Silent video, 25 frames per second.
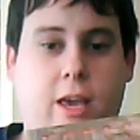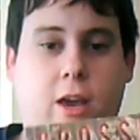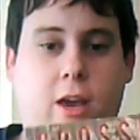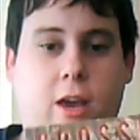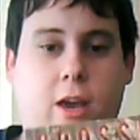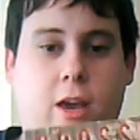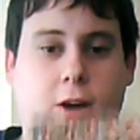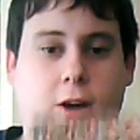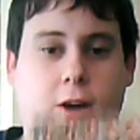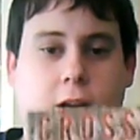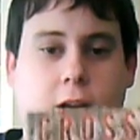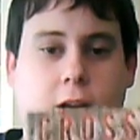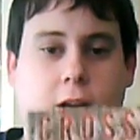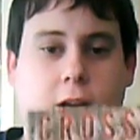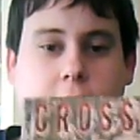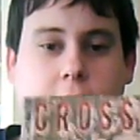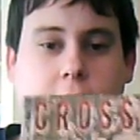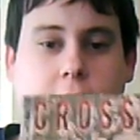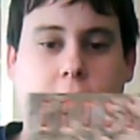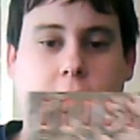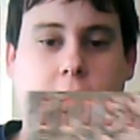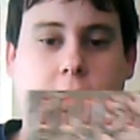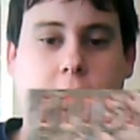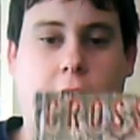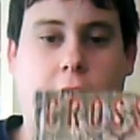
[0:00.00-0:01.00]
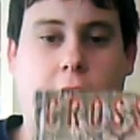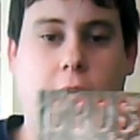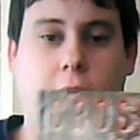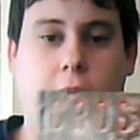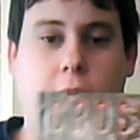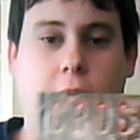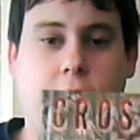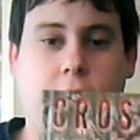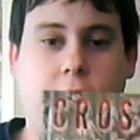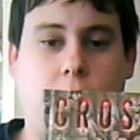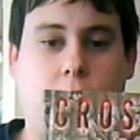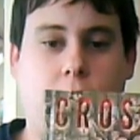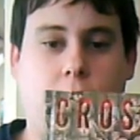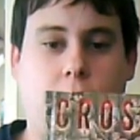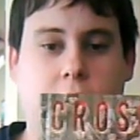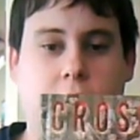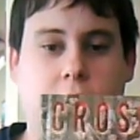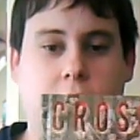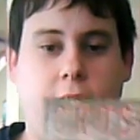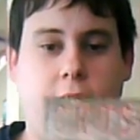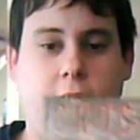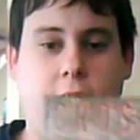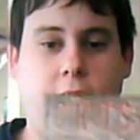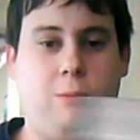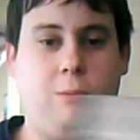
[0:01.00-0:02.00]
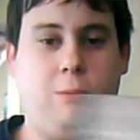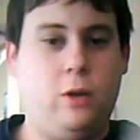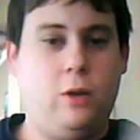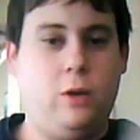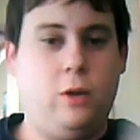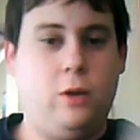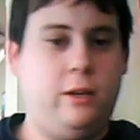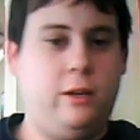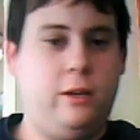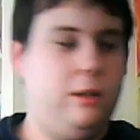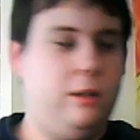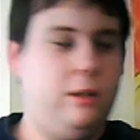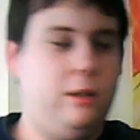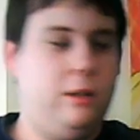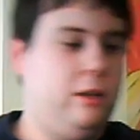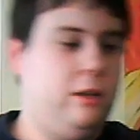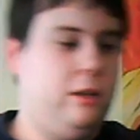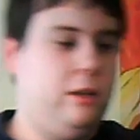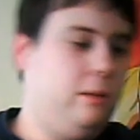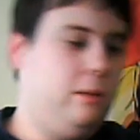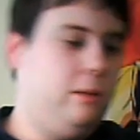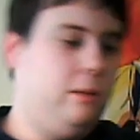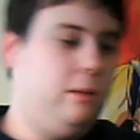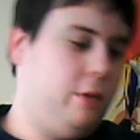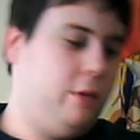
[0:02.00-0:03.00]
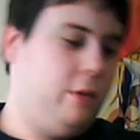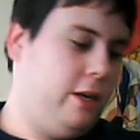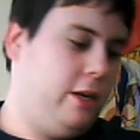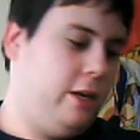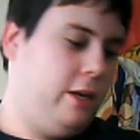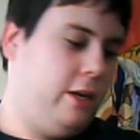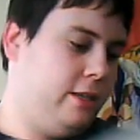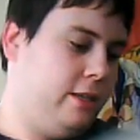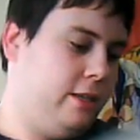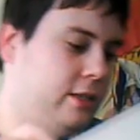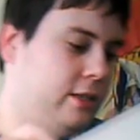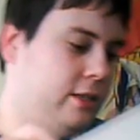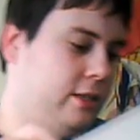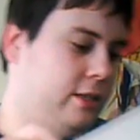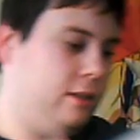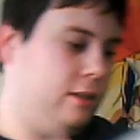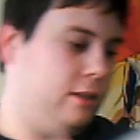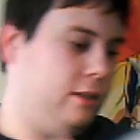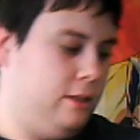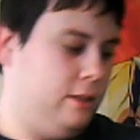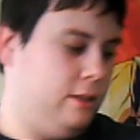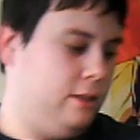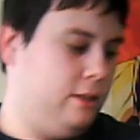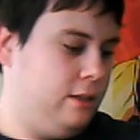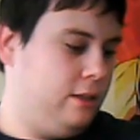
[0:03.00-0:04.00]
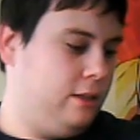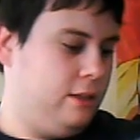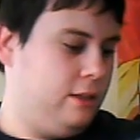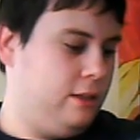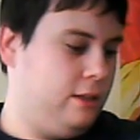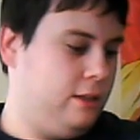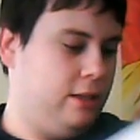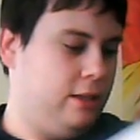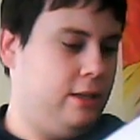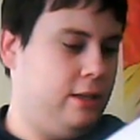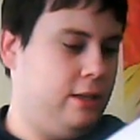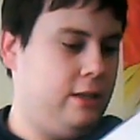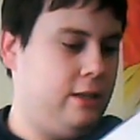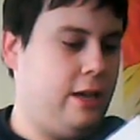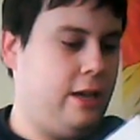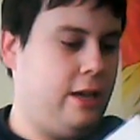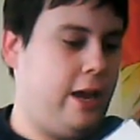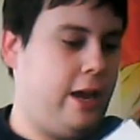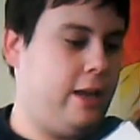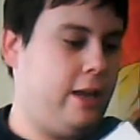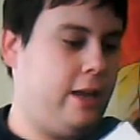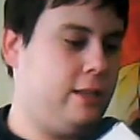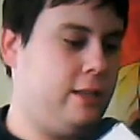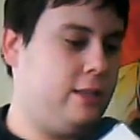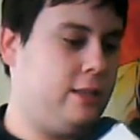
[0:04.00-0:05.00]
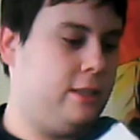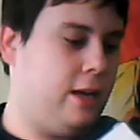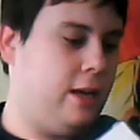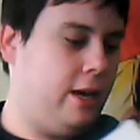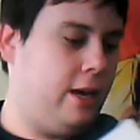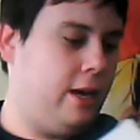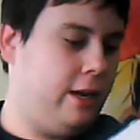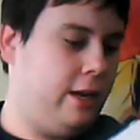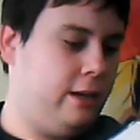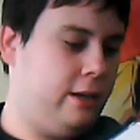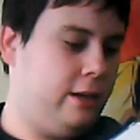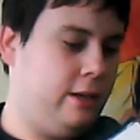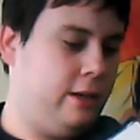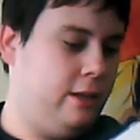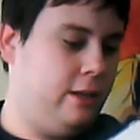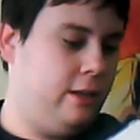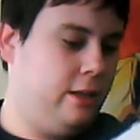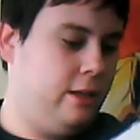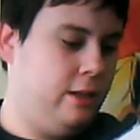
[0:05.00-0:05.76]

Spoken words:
a hardcover of Crossed Volume 1, but it is hand-signed